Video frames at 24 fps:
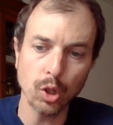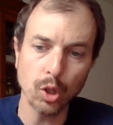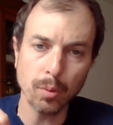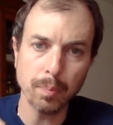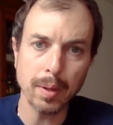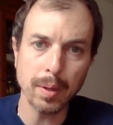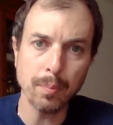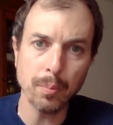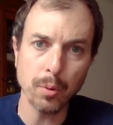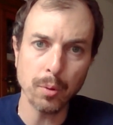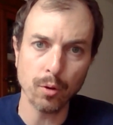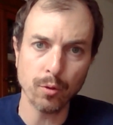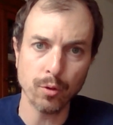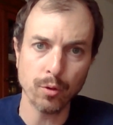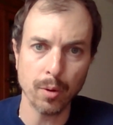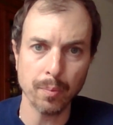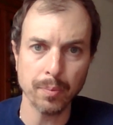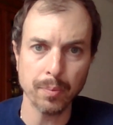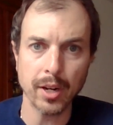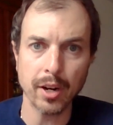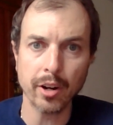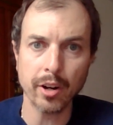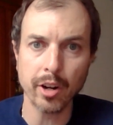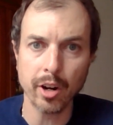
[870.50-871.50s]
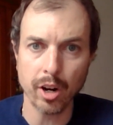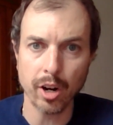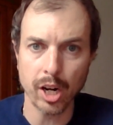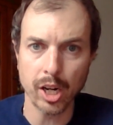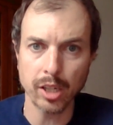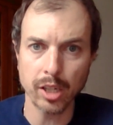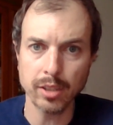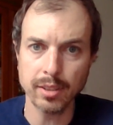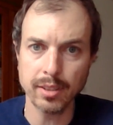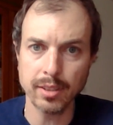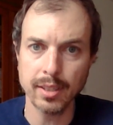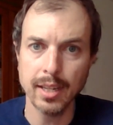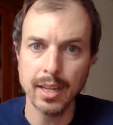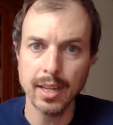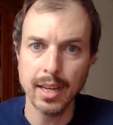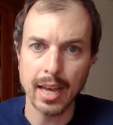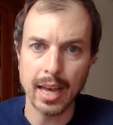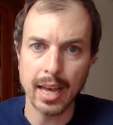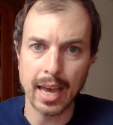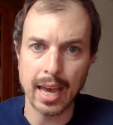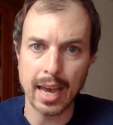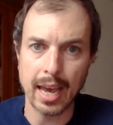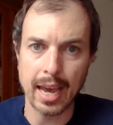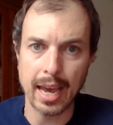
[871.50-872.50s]
took people from their cars
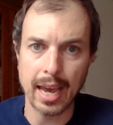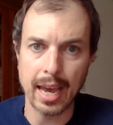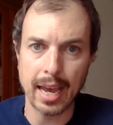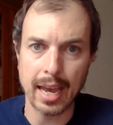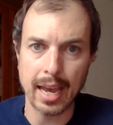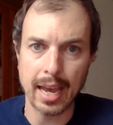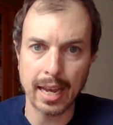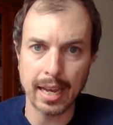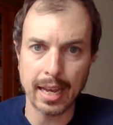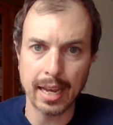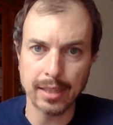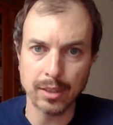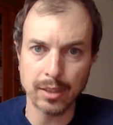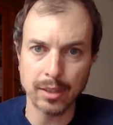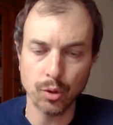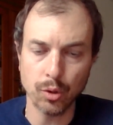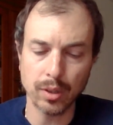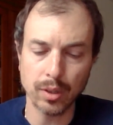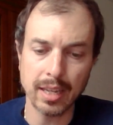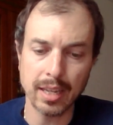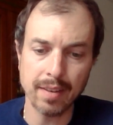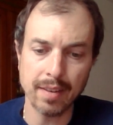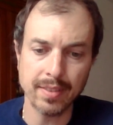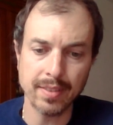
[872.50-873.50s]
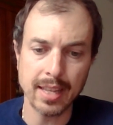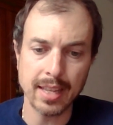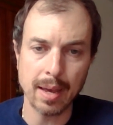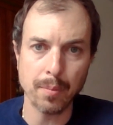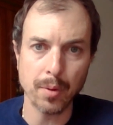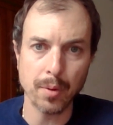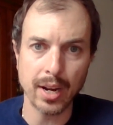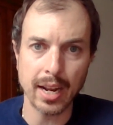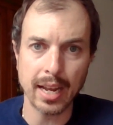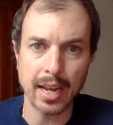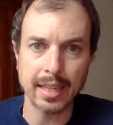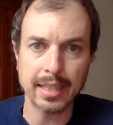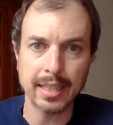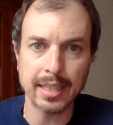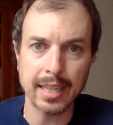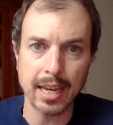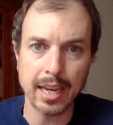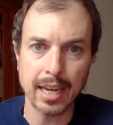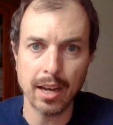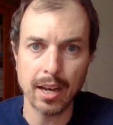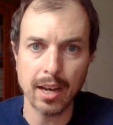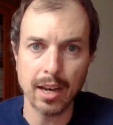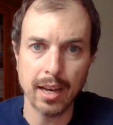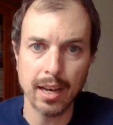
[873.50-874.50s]
and to give them an
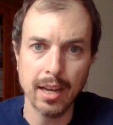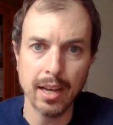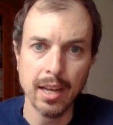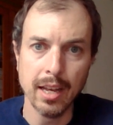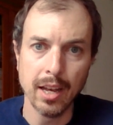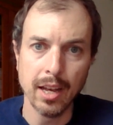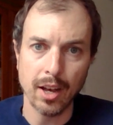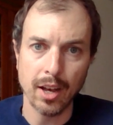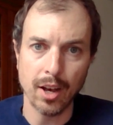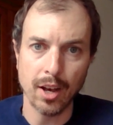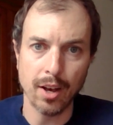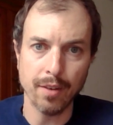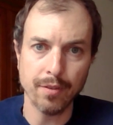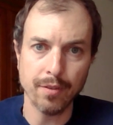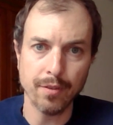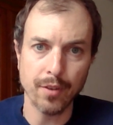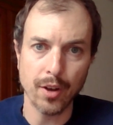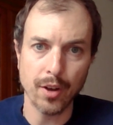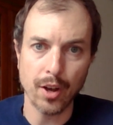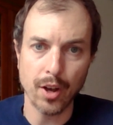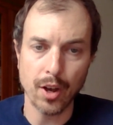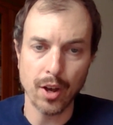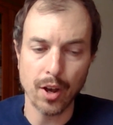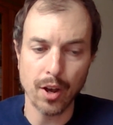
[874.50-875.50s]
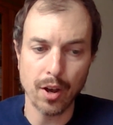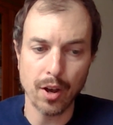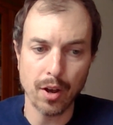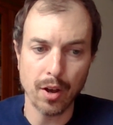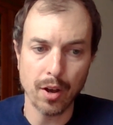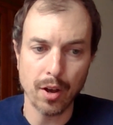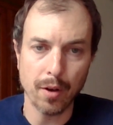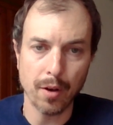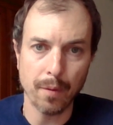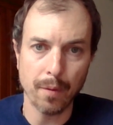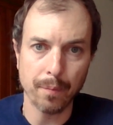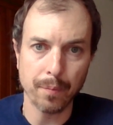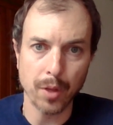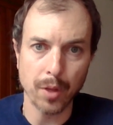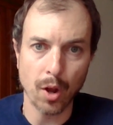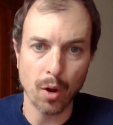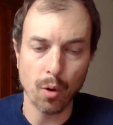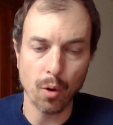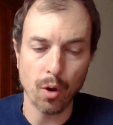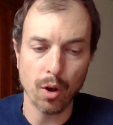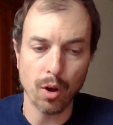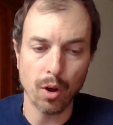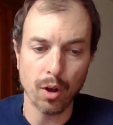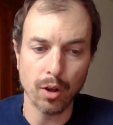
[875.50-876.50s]
idea of uh,
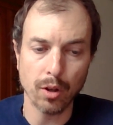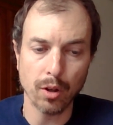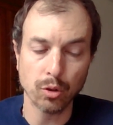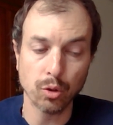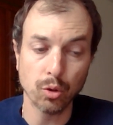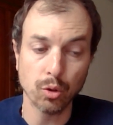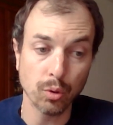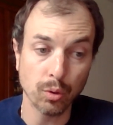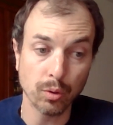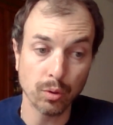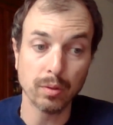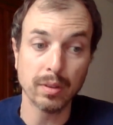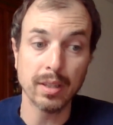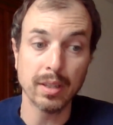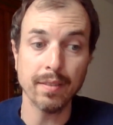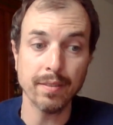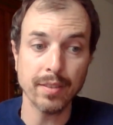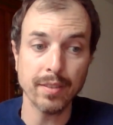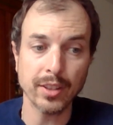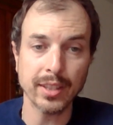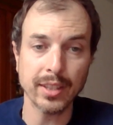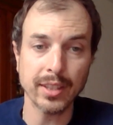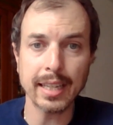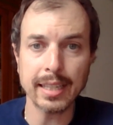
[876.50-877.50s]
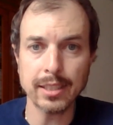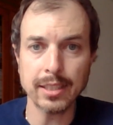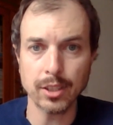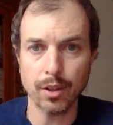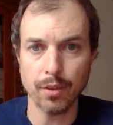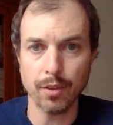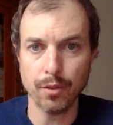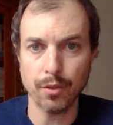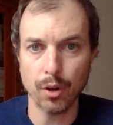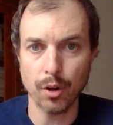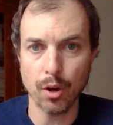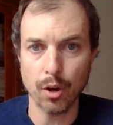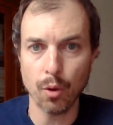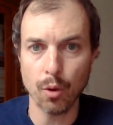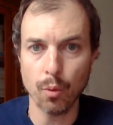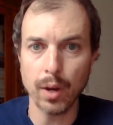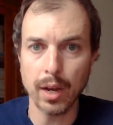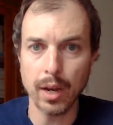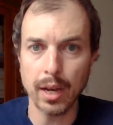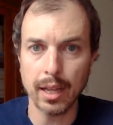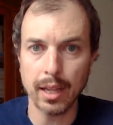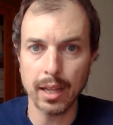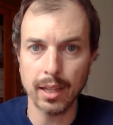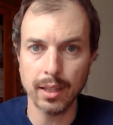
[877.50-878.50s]
uh, to give a taste of a
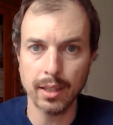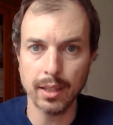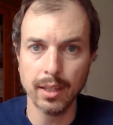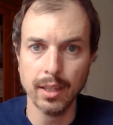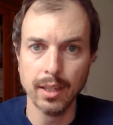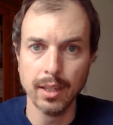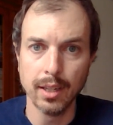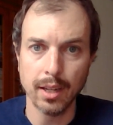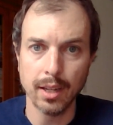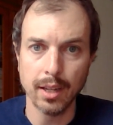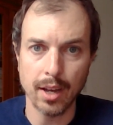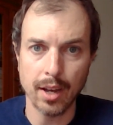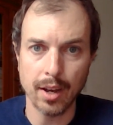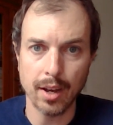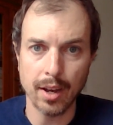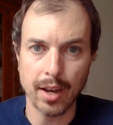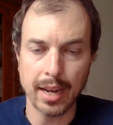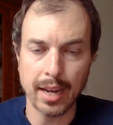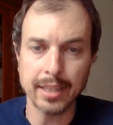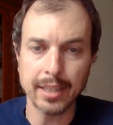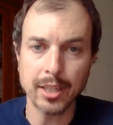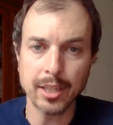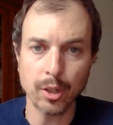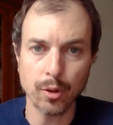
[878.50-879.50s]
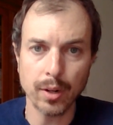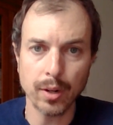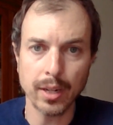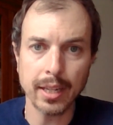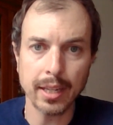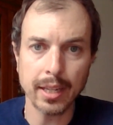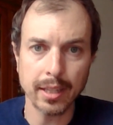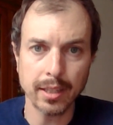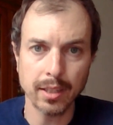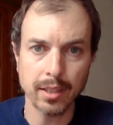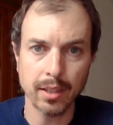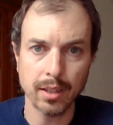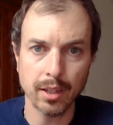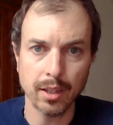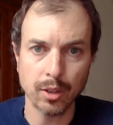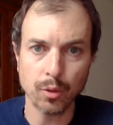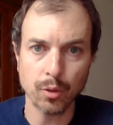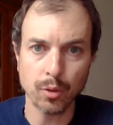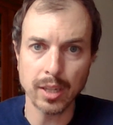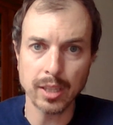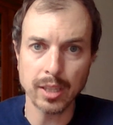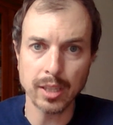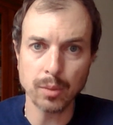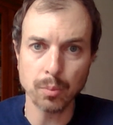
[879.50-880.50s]
well uh, integrated uh,
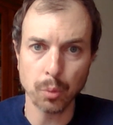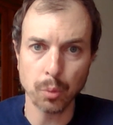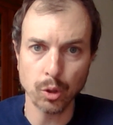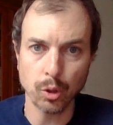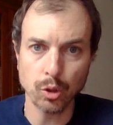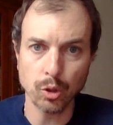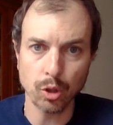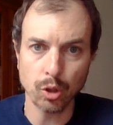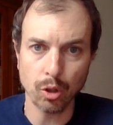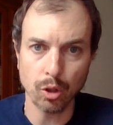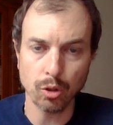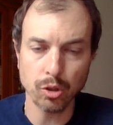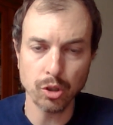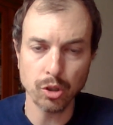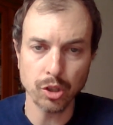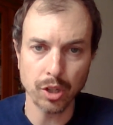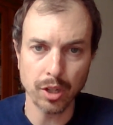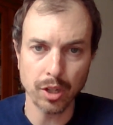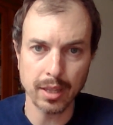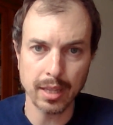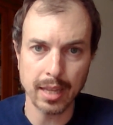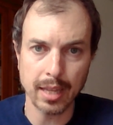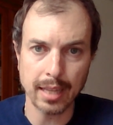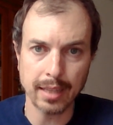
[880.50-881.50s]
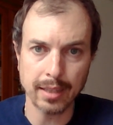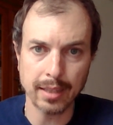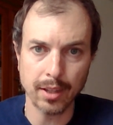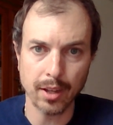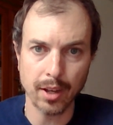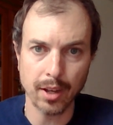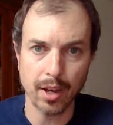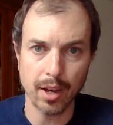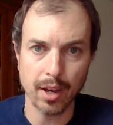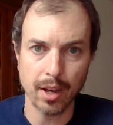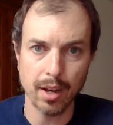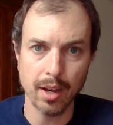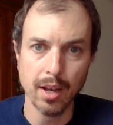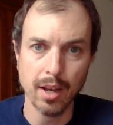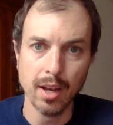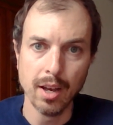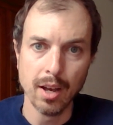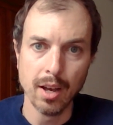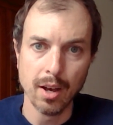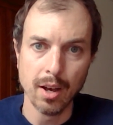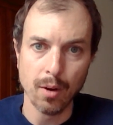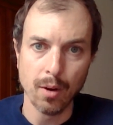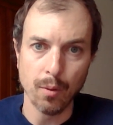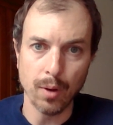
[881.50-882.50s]
transport solution that uh,
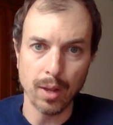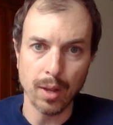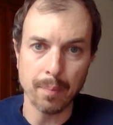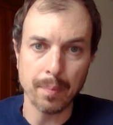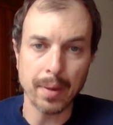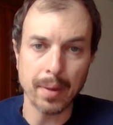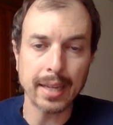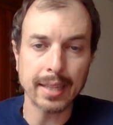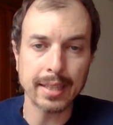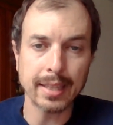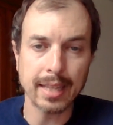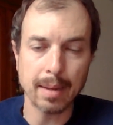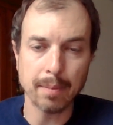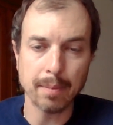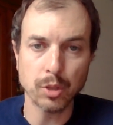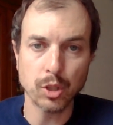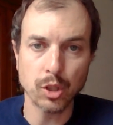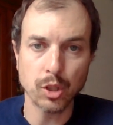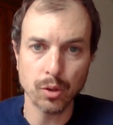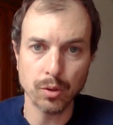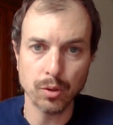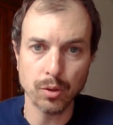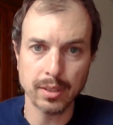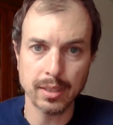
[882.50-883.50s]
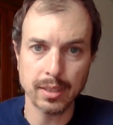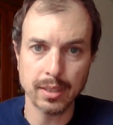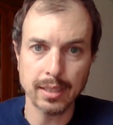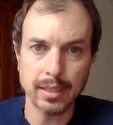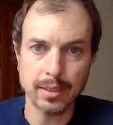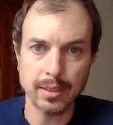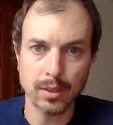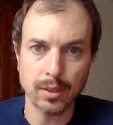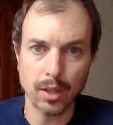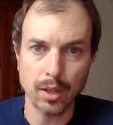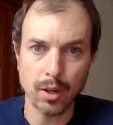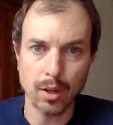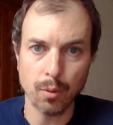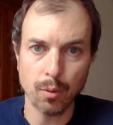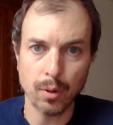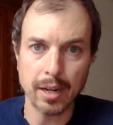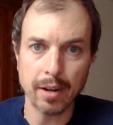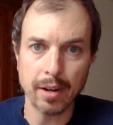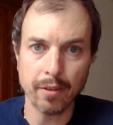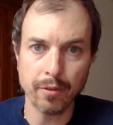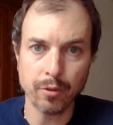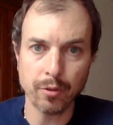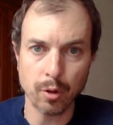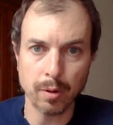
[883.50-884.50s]
will make them choose this uh,
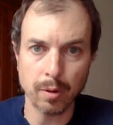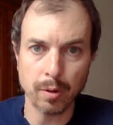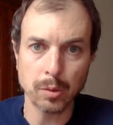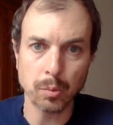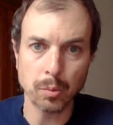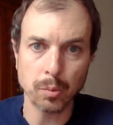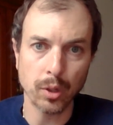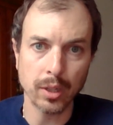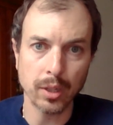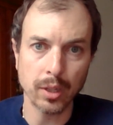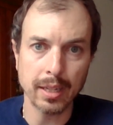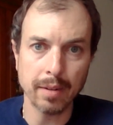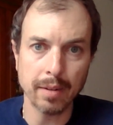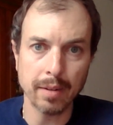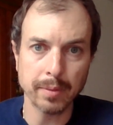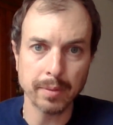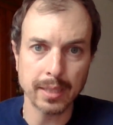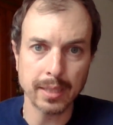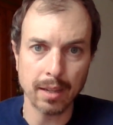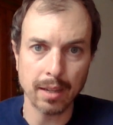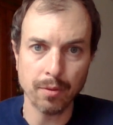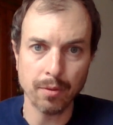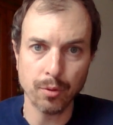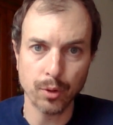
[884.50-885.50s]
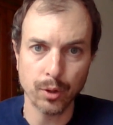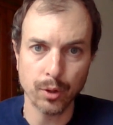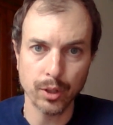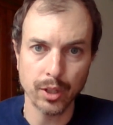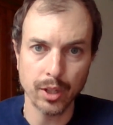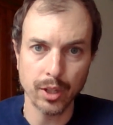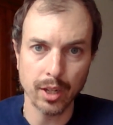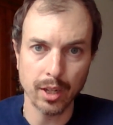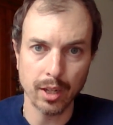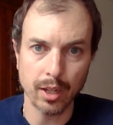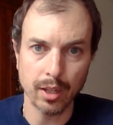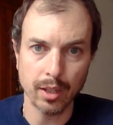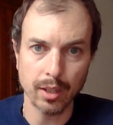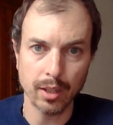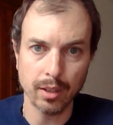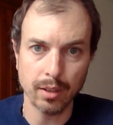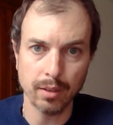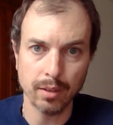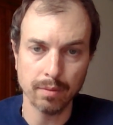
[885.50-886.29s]
way of transport themselves for the